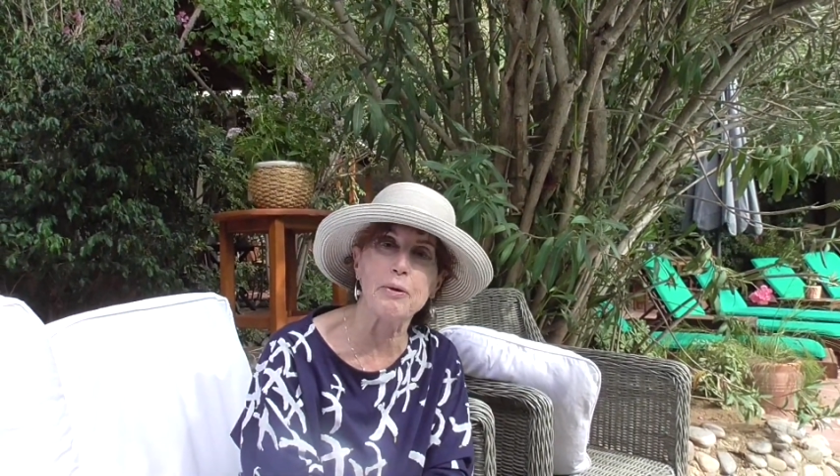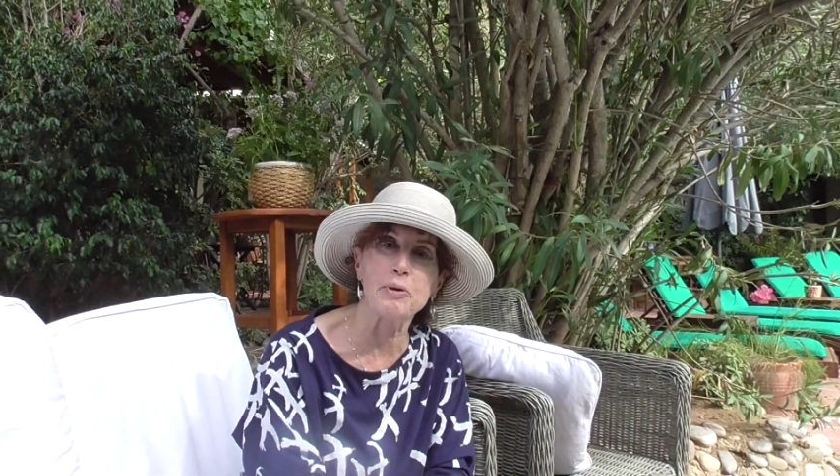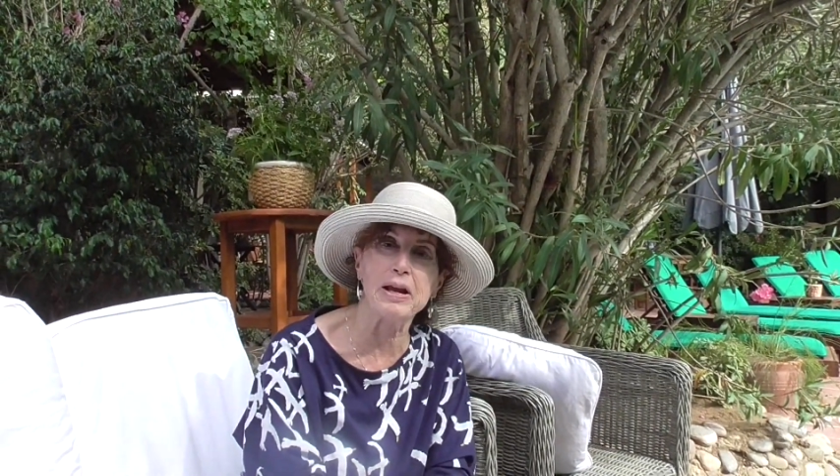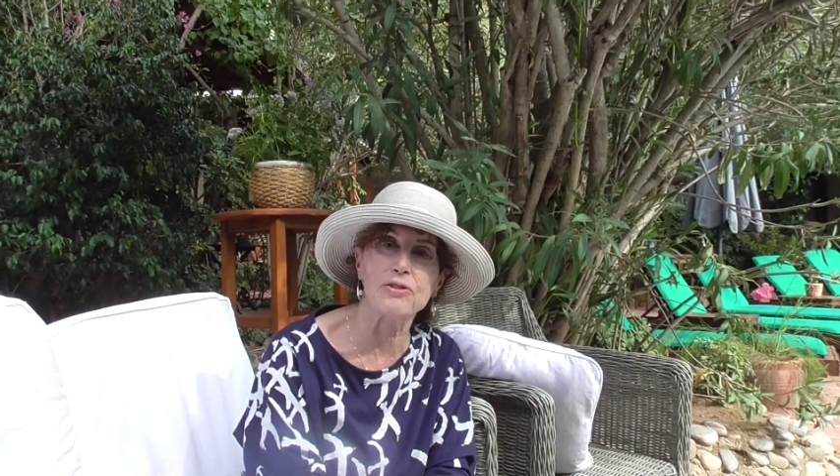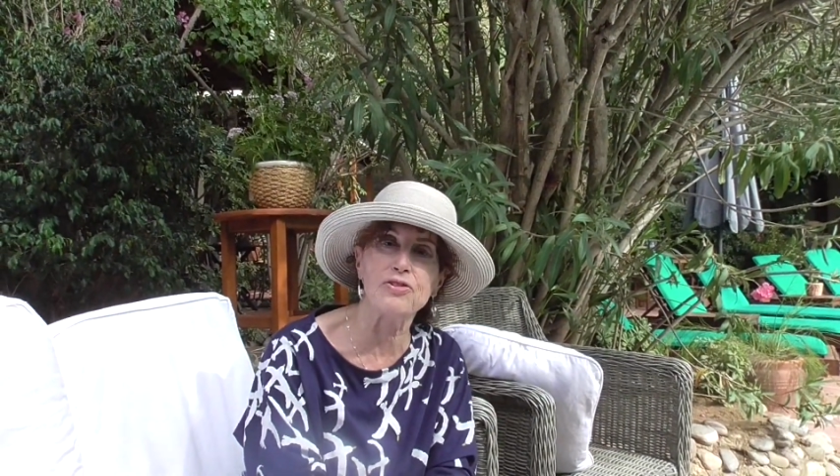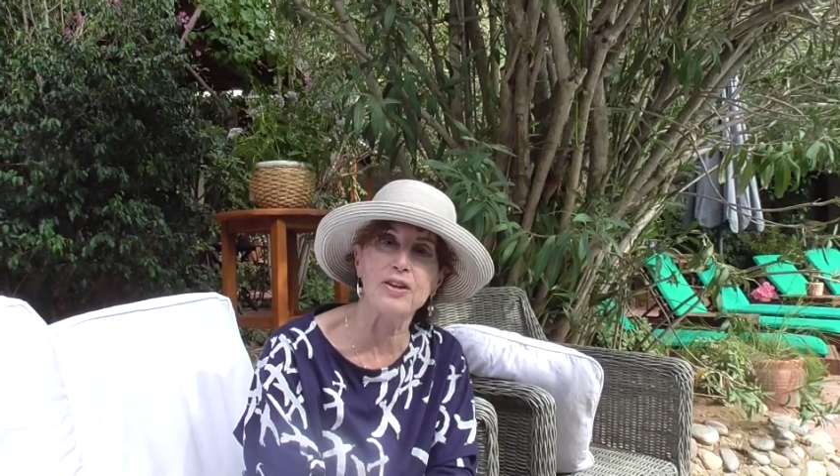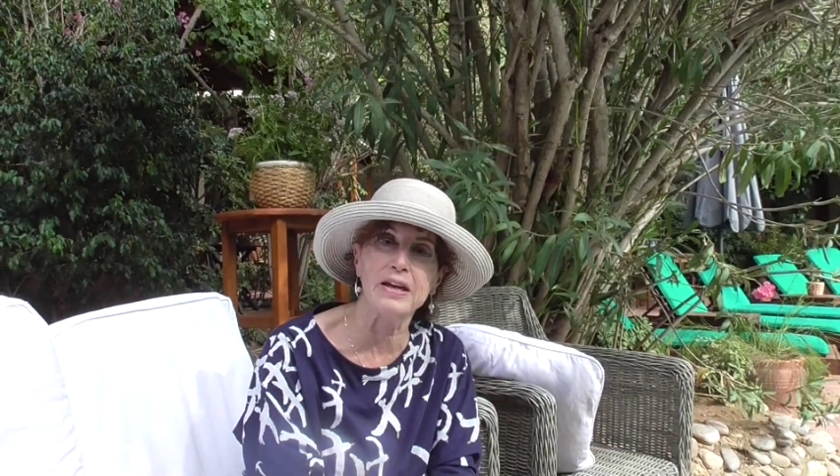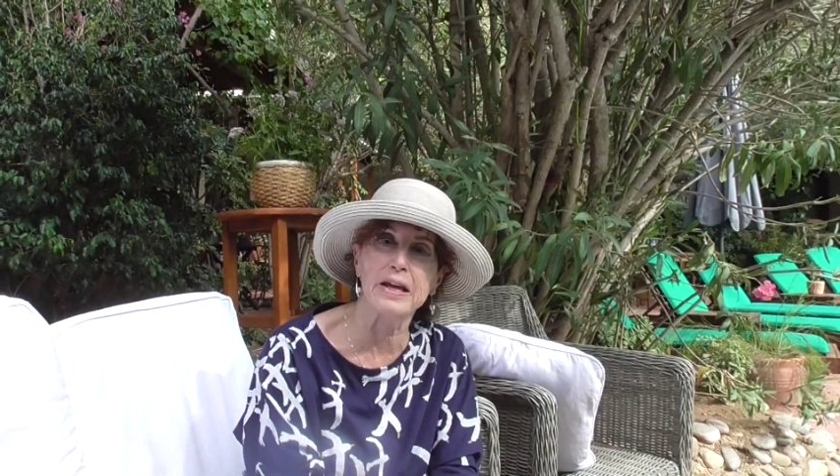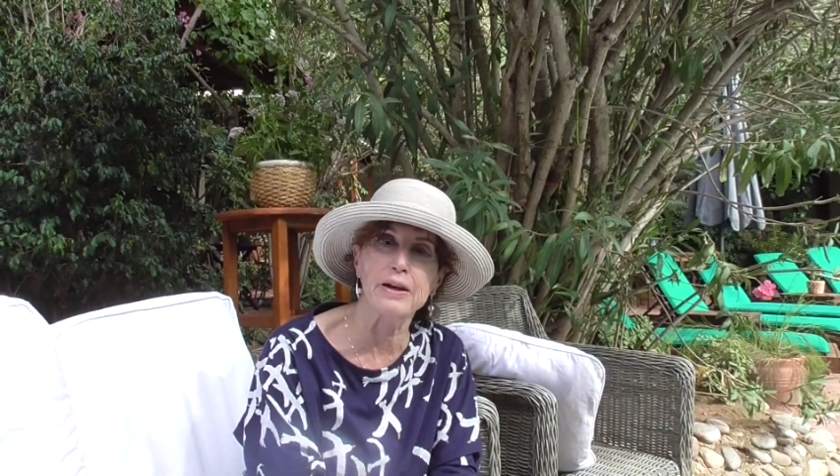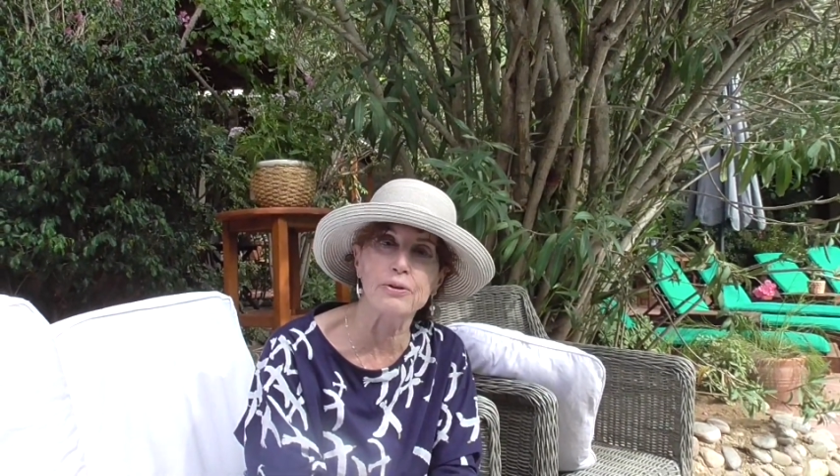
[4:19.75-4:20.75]
I went on
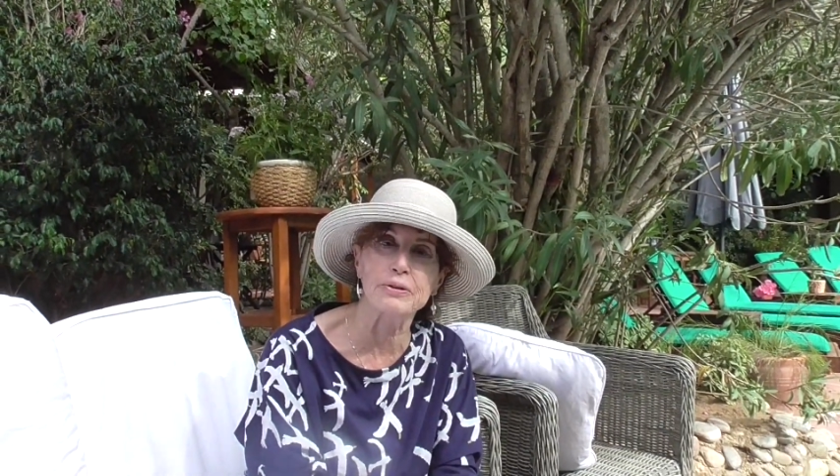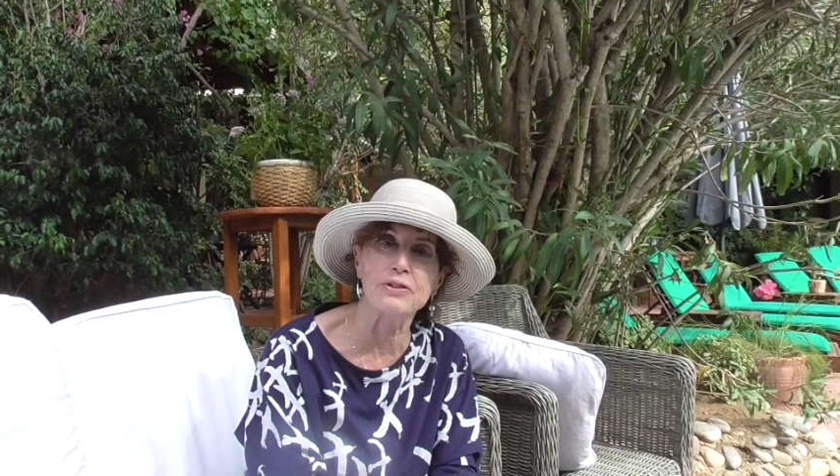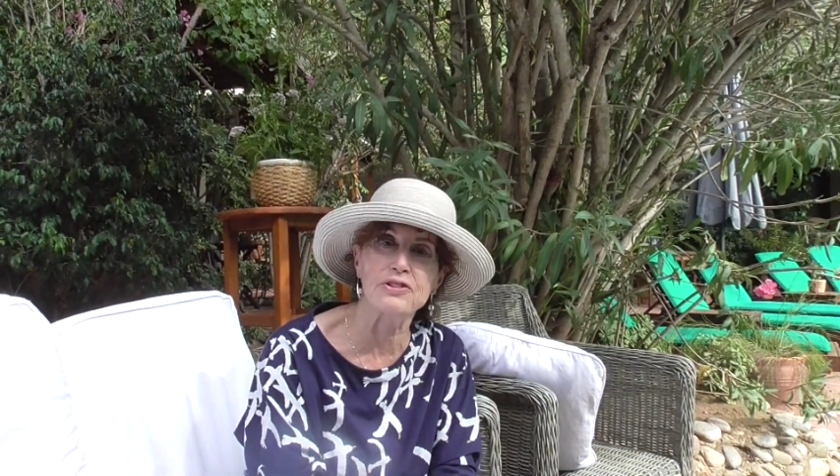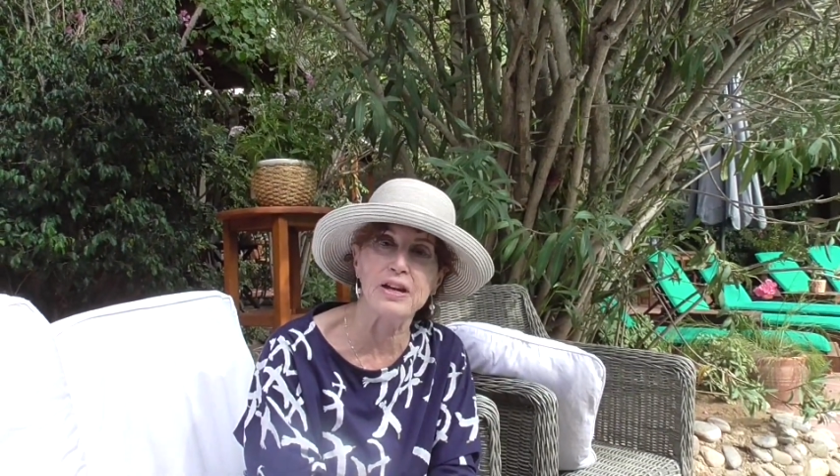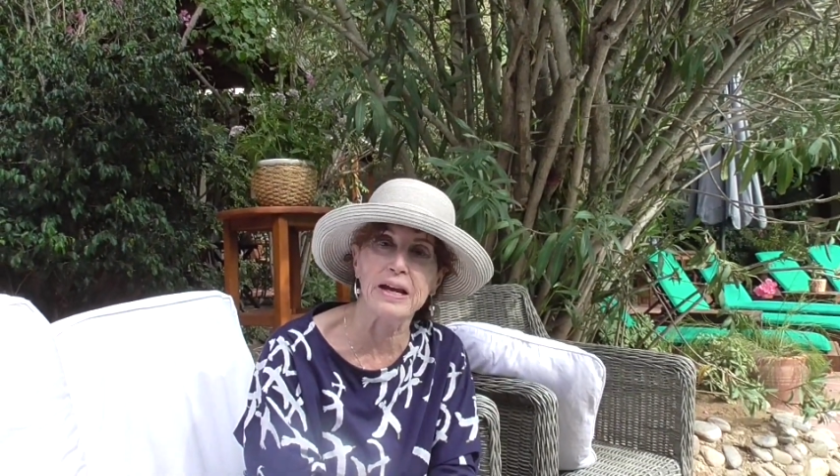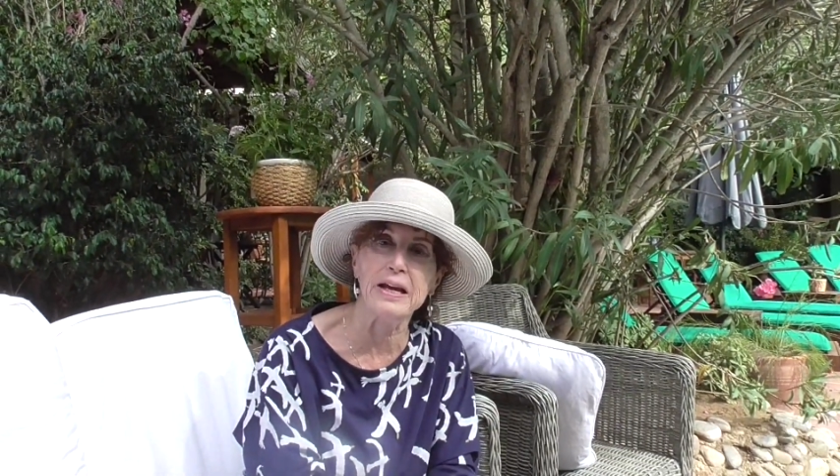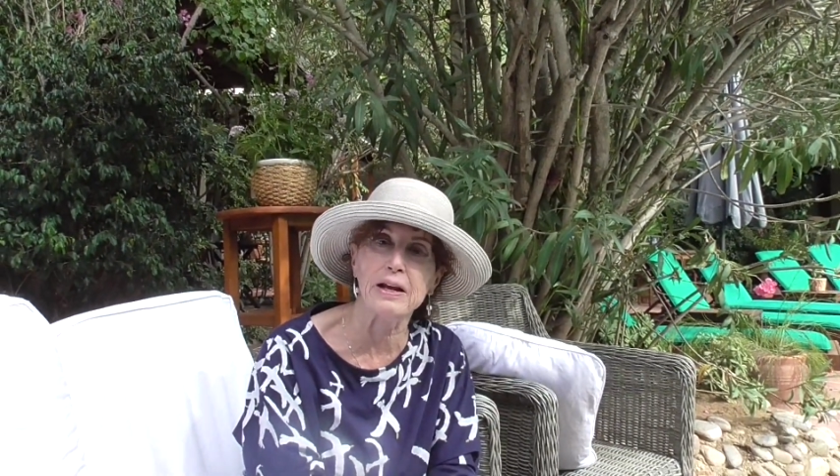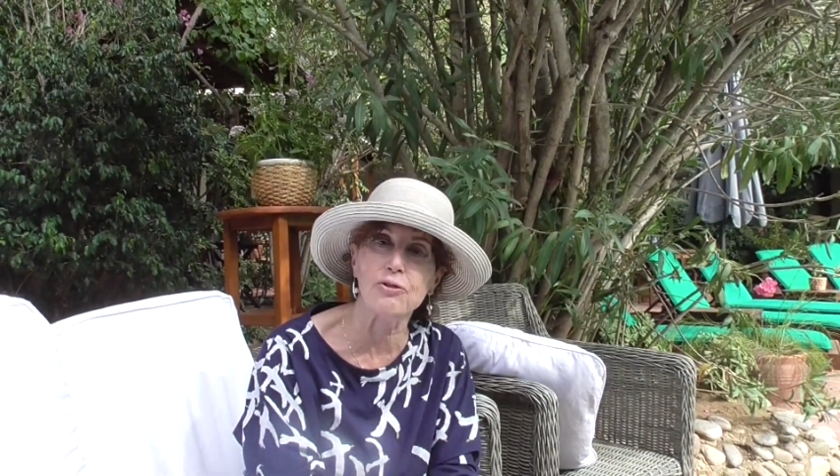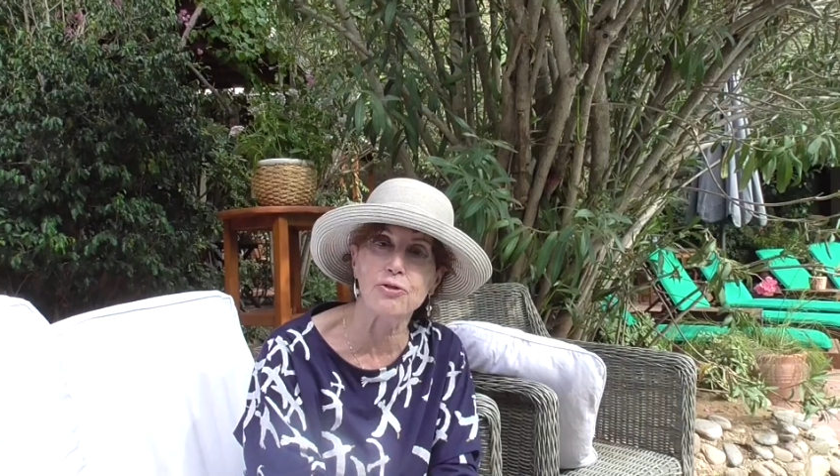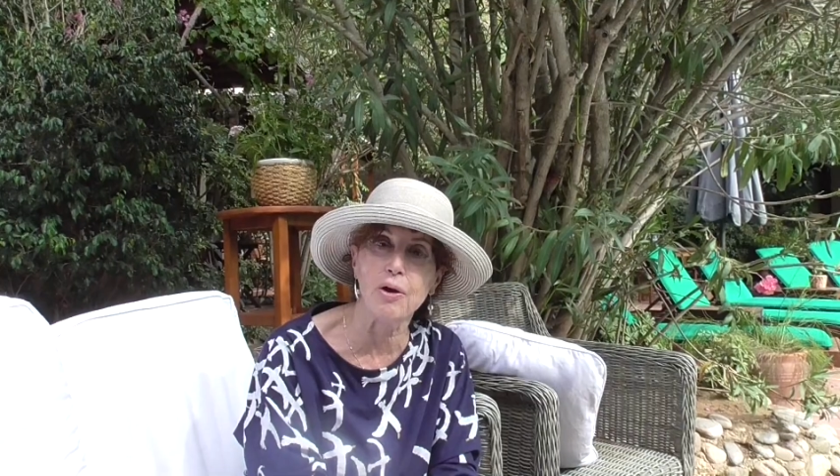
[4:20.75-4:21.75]
CNN early today
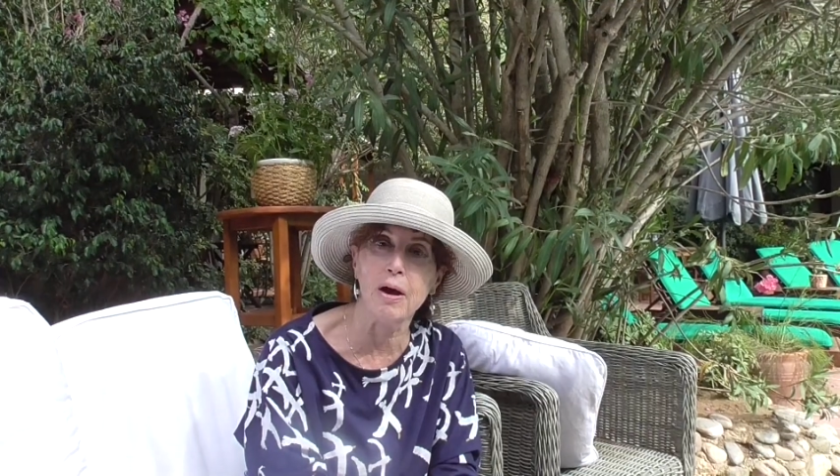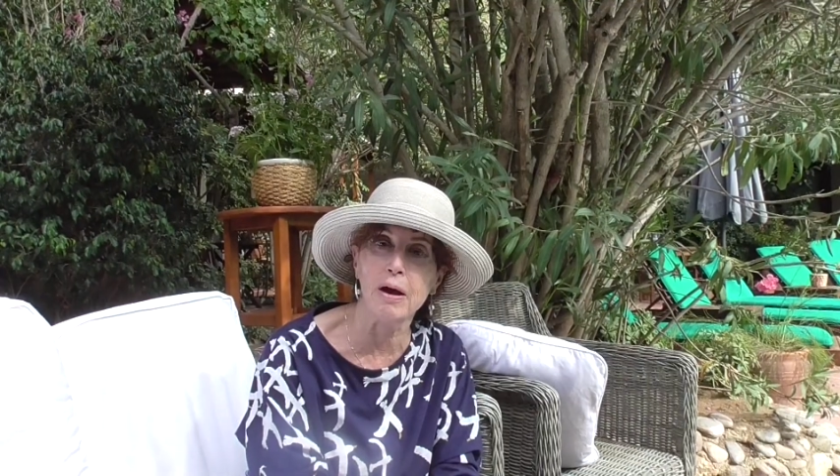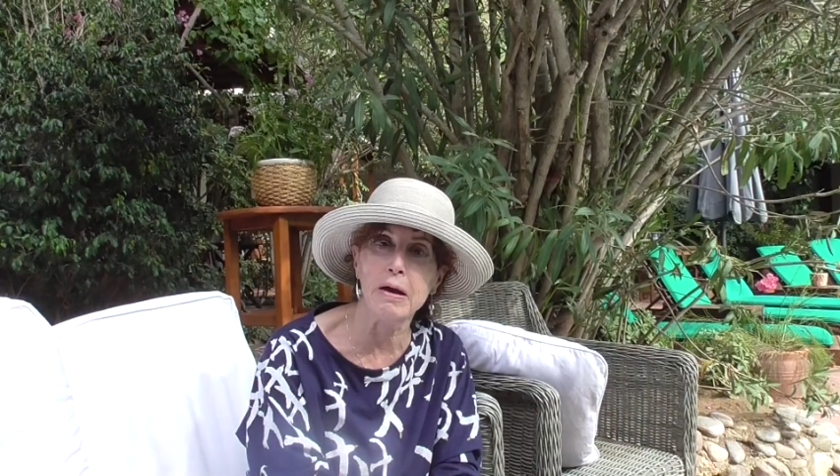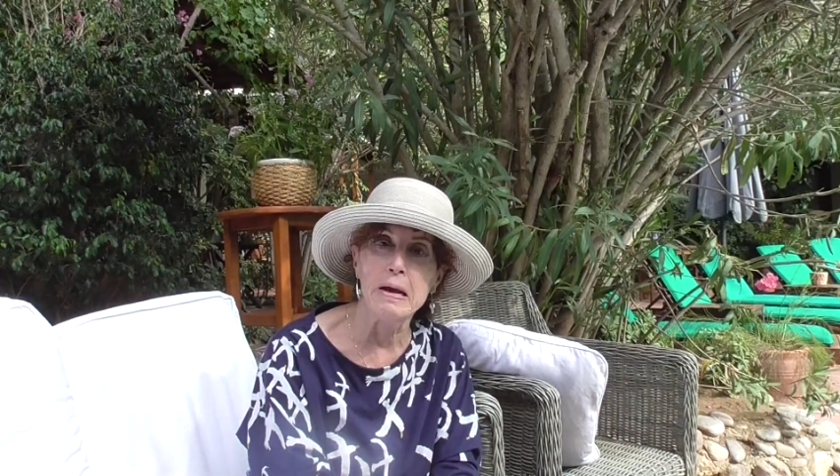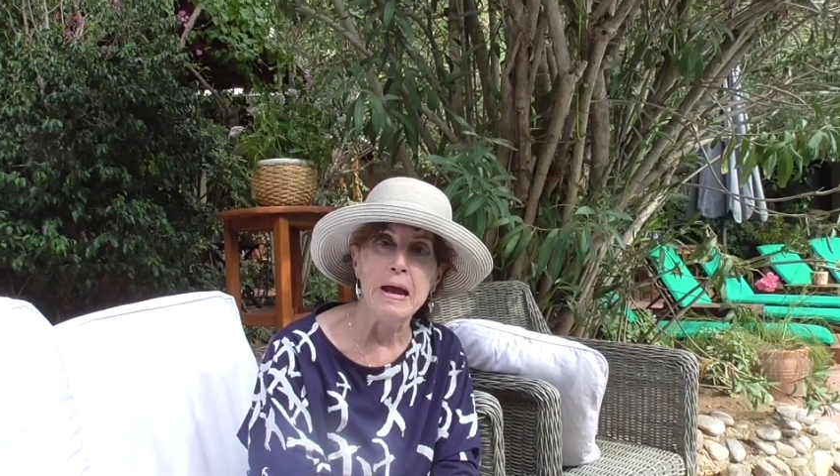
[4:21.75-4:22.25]
and I saw